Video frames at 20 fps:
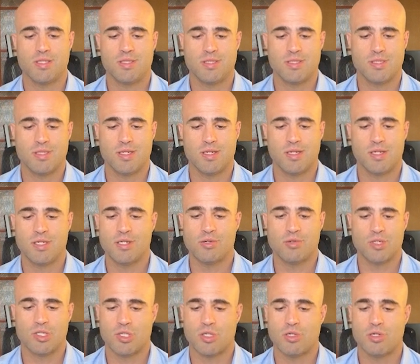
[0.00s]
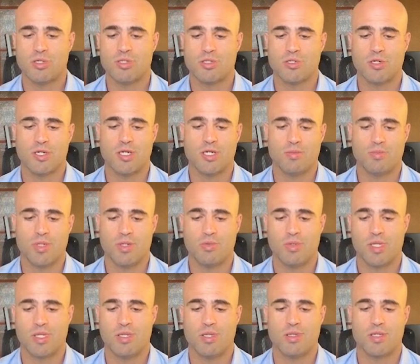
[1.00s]
it's that your returns are going to be
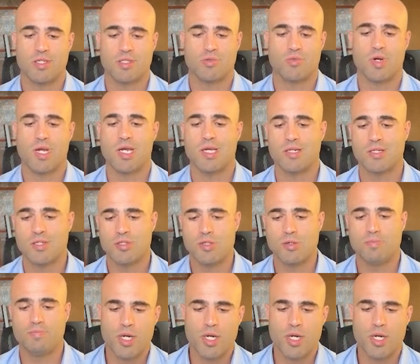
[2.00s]
within this range.